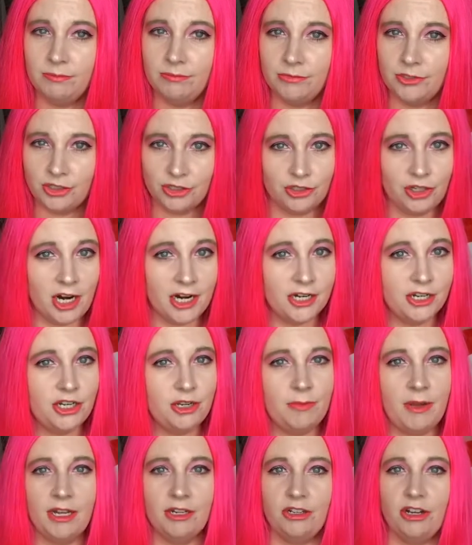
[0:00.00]
just trying to do
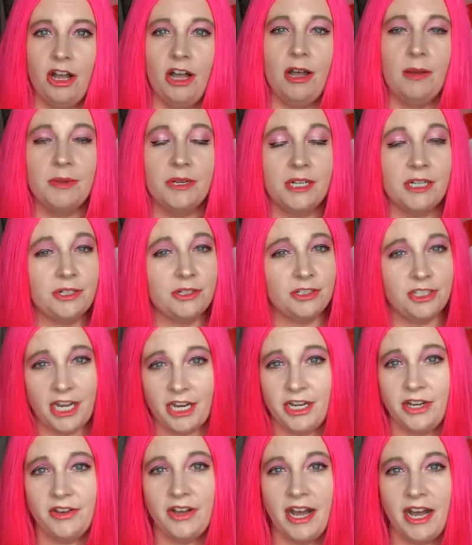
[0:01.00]
my job and entertain
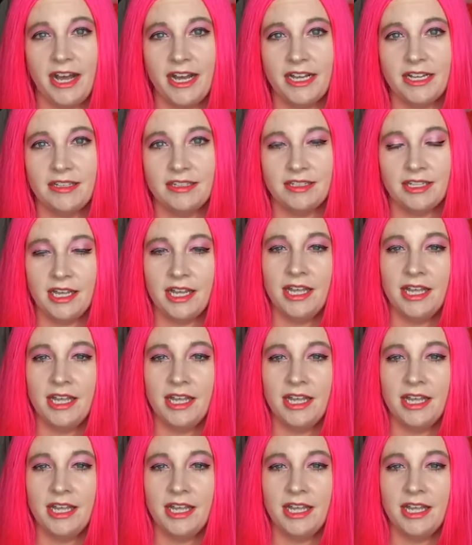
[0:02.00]
you guys.